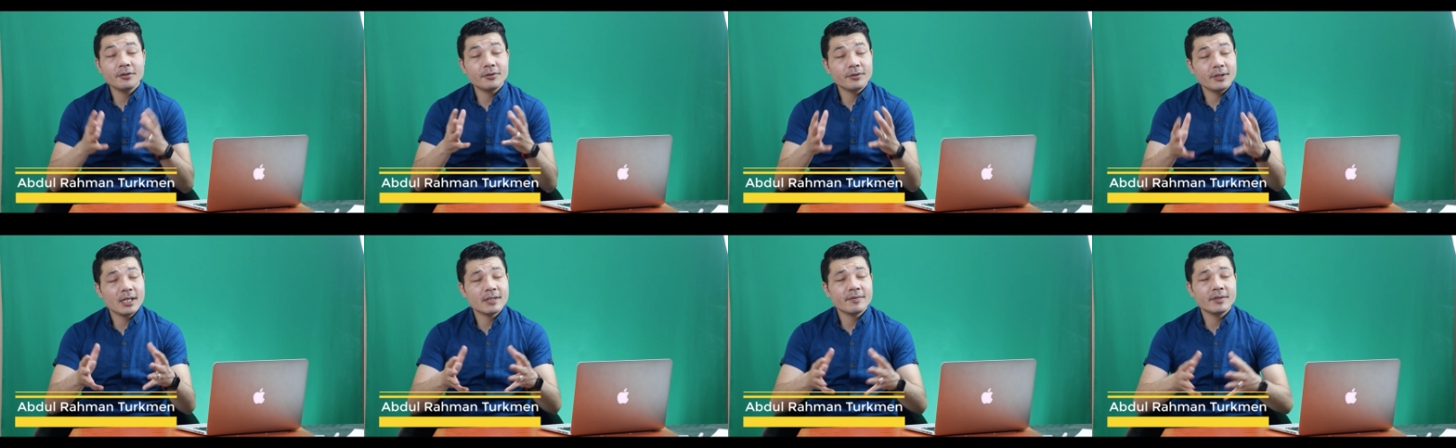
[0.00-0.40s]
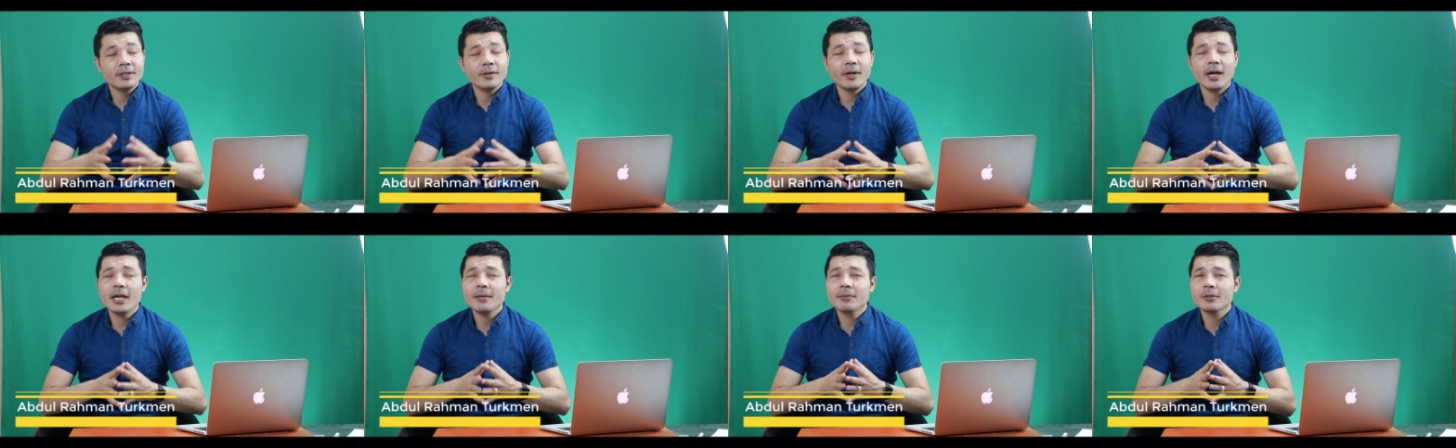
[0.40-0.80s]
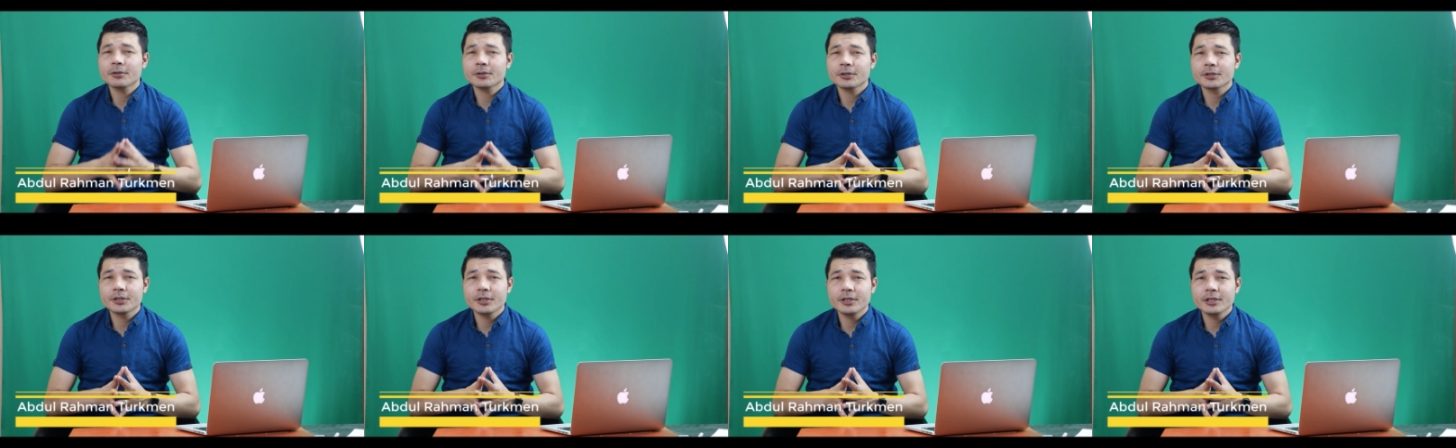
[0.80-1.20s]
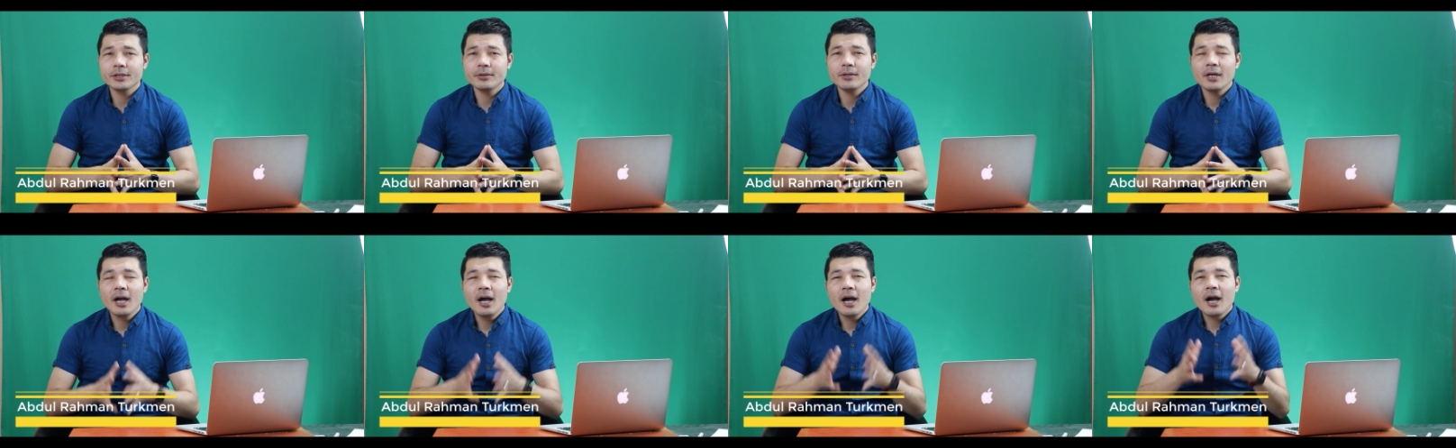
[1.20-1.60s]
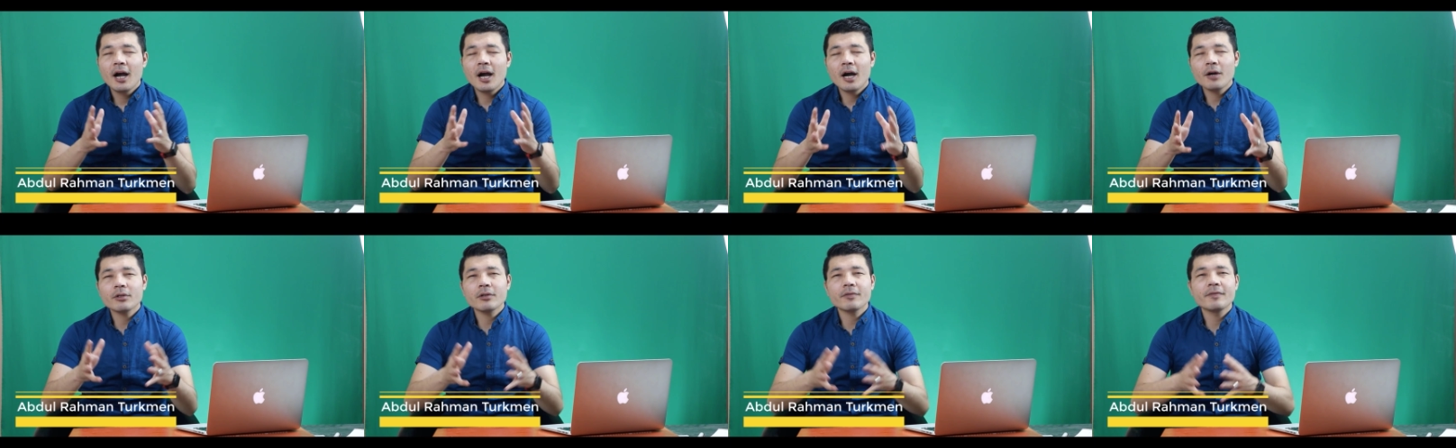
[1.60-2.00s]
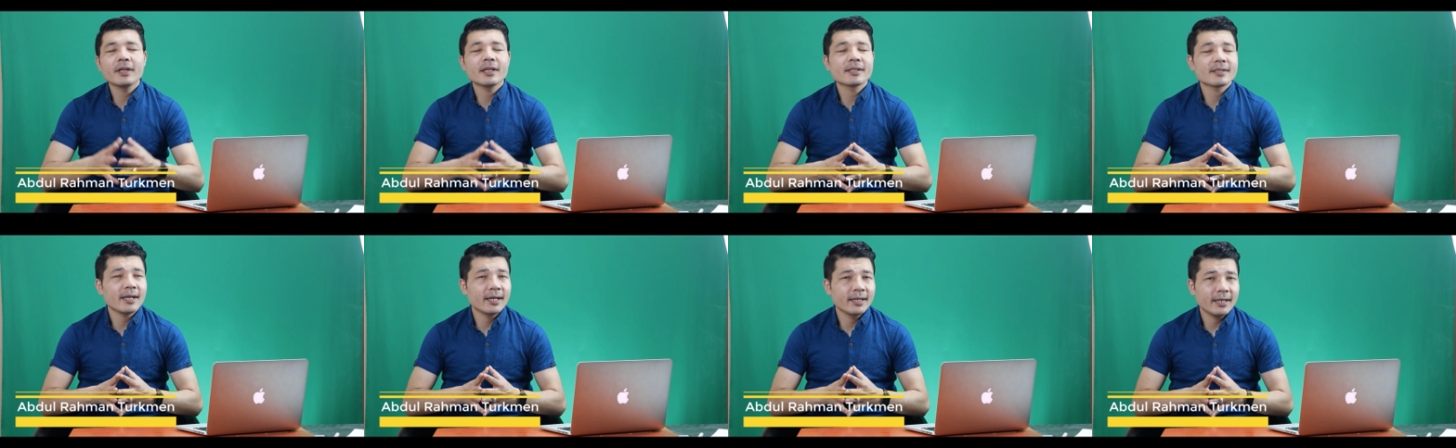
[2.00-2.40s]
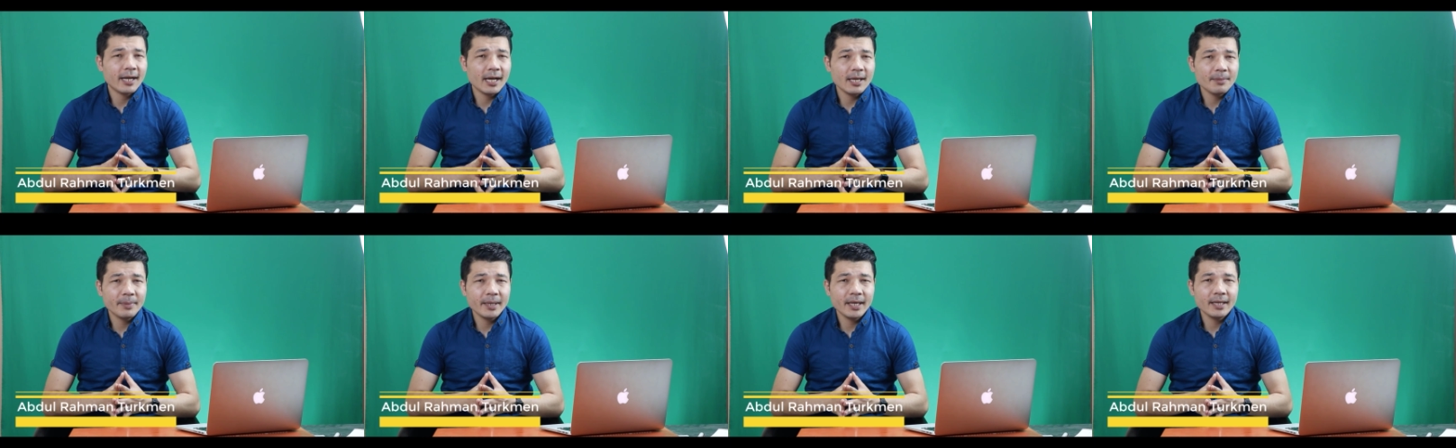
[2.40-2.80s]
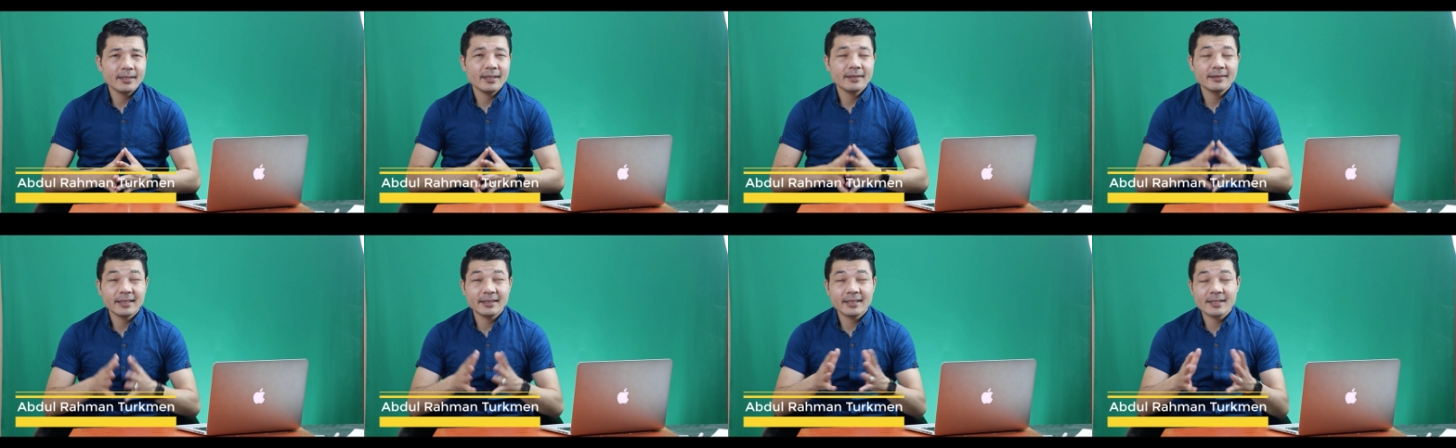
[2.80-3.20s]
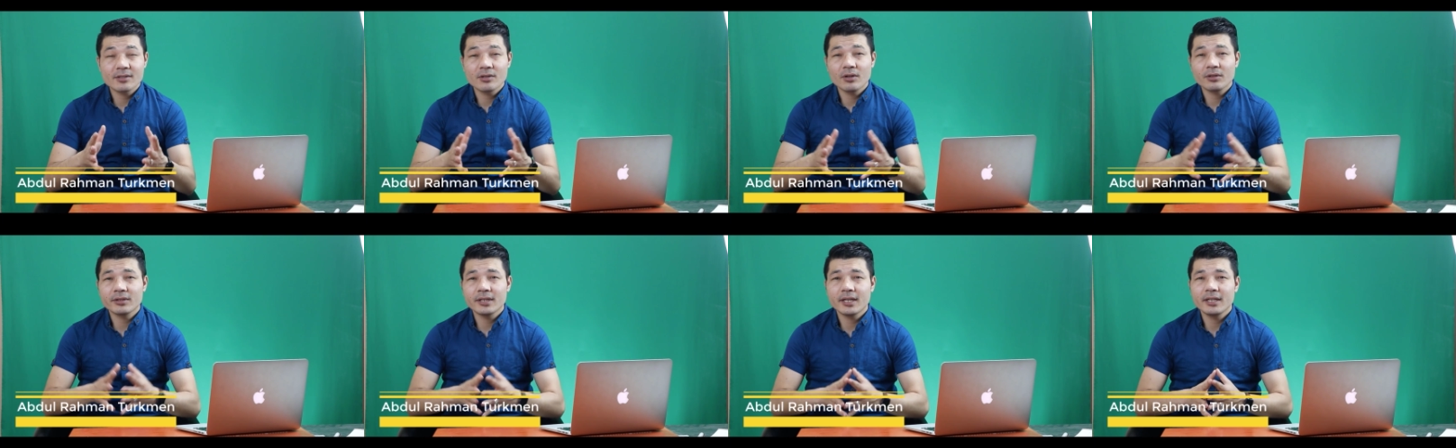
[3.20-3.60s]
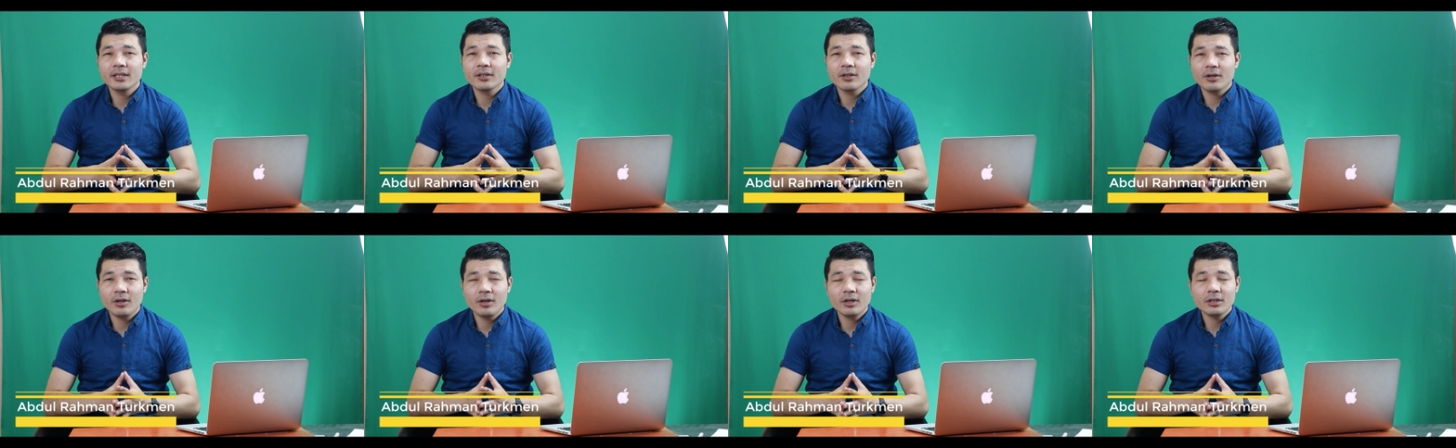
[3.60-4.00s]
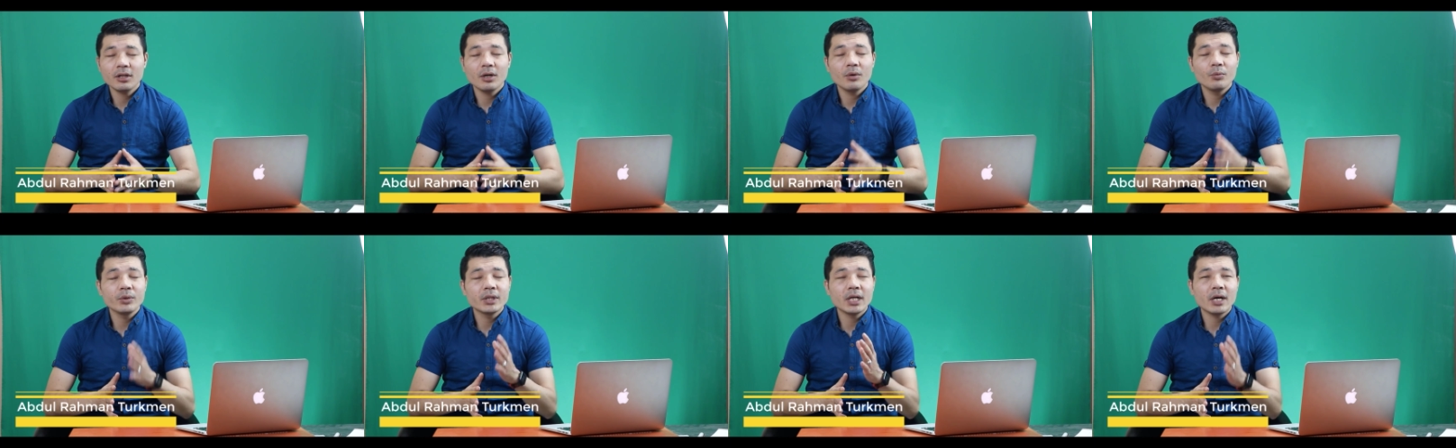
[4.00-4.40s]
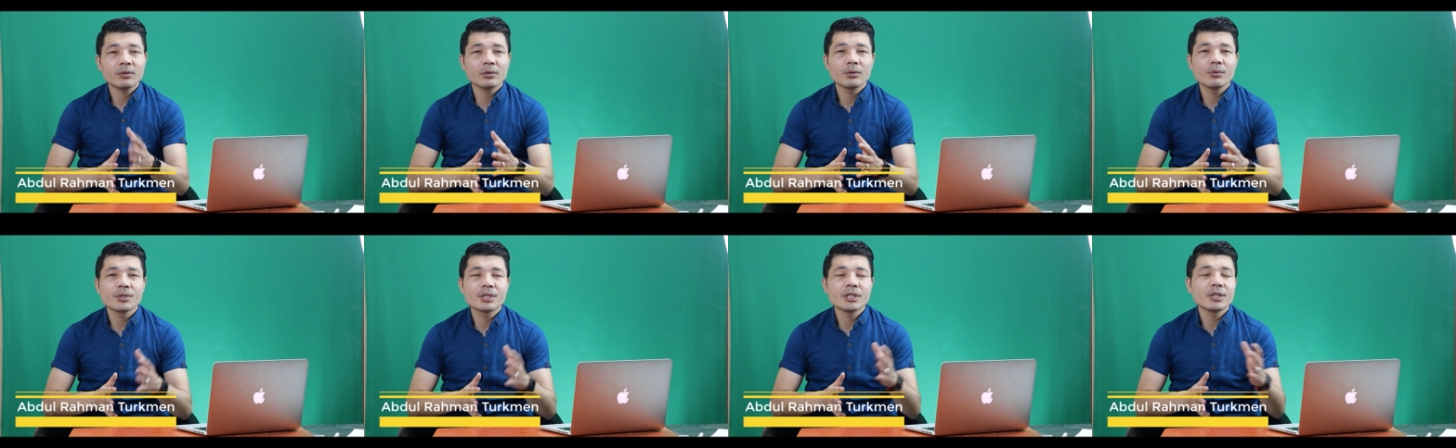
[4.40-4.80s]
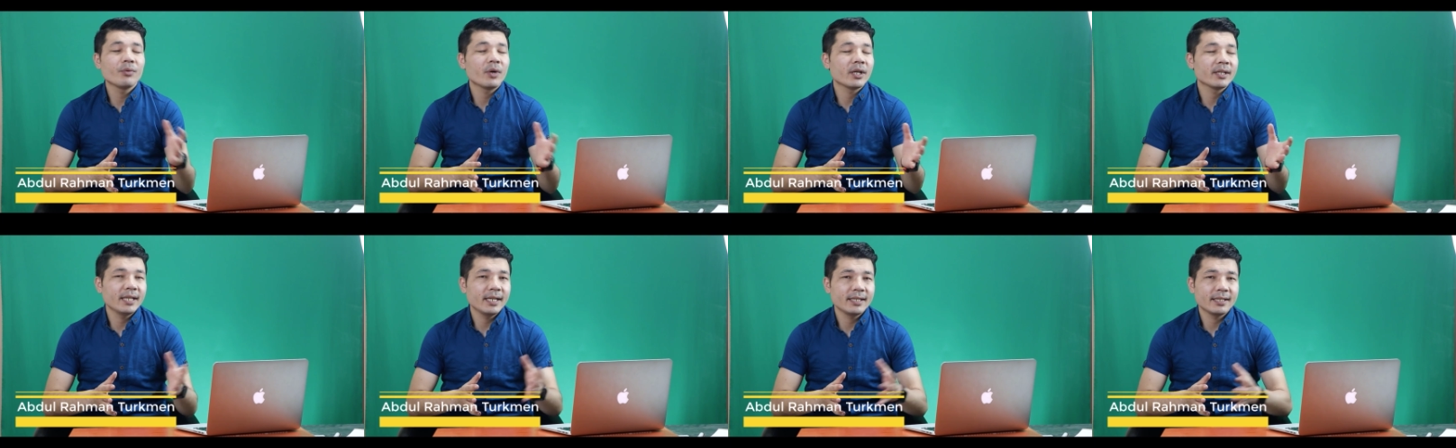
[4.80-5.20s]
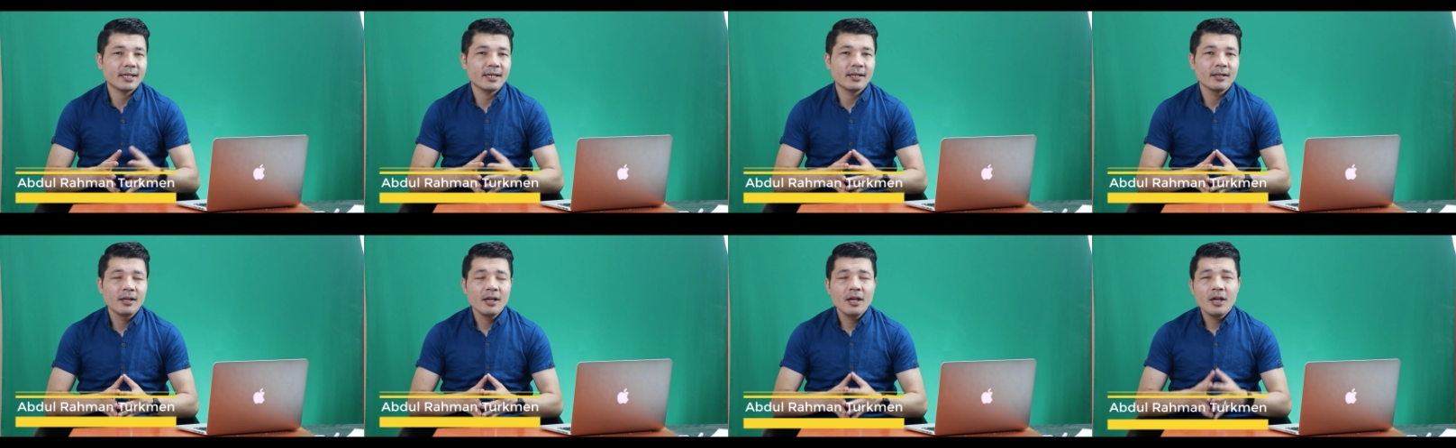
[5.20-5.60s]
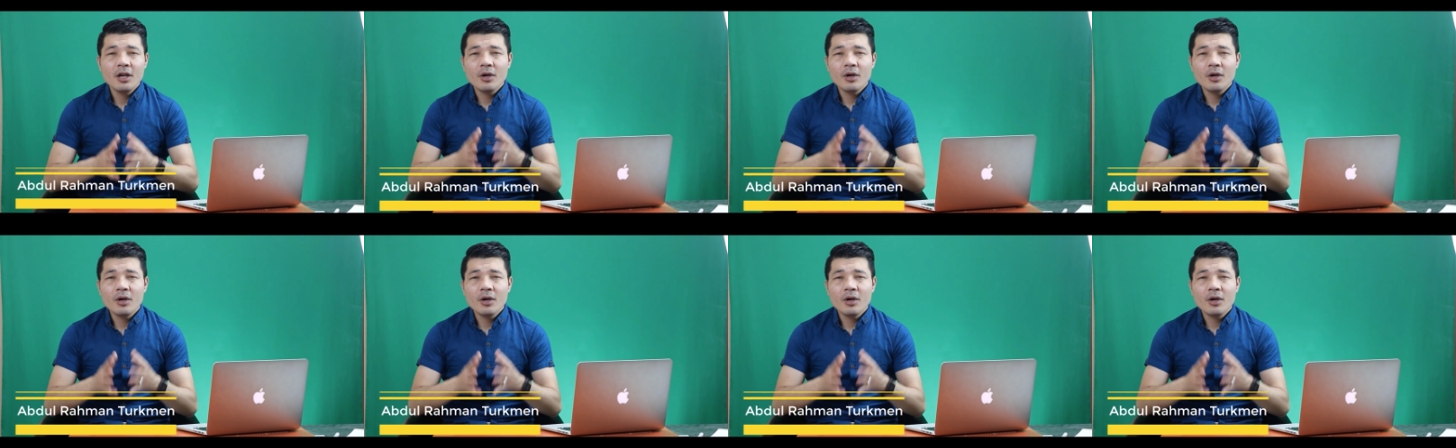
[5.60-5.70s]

In today's video I am going to show you how to fix an iPad that is not turning on without losing your data.